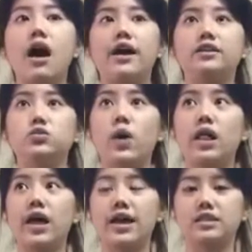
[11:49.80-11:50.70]
as
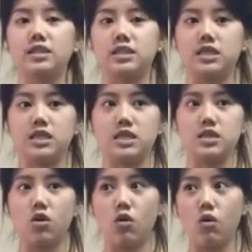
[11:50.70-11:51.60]
well as
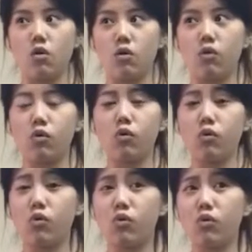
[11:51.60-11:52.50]

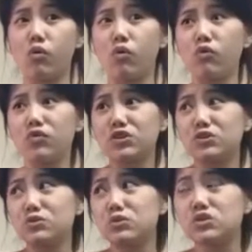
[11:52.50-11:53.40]
the
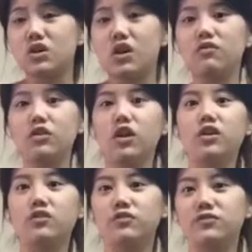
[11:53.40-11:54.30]
overuse of a
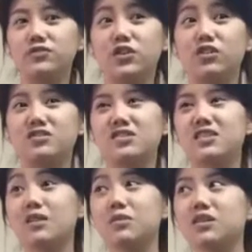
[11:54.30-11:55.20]
lot of toxic
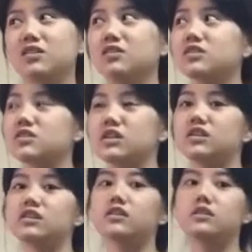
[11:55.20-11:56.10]
chemicals
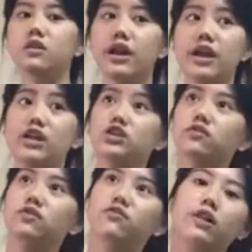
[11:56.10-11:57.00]
in the age
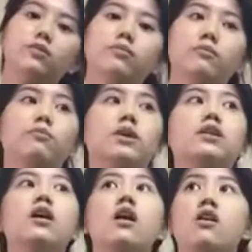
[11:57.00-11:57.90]
of
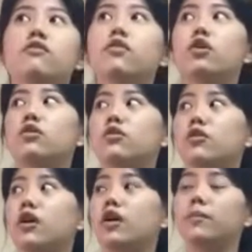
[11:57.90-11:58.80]
development for
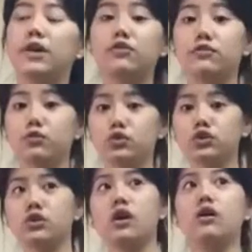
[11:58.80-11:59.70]
a better
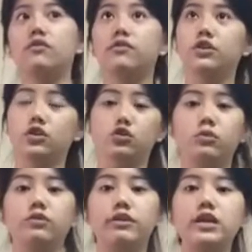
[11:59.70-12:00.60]
future of the
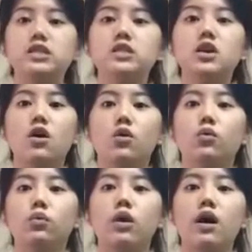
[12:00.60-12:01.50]
human race.
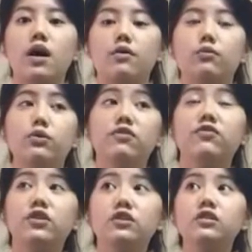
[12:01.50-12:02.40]
We
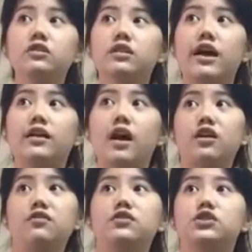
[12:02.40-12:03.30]
feel that
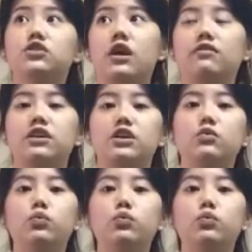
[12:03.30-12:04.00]
artificial gravity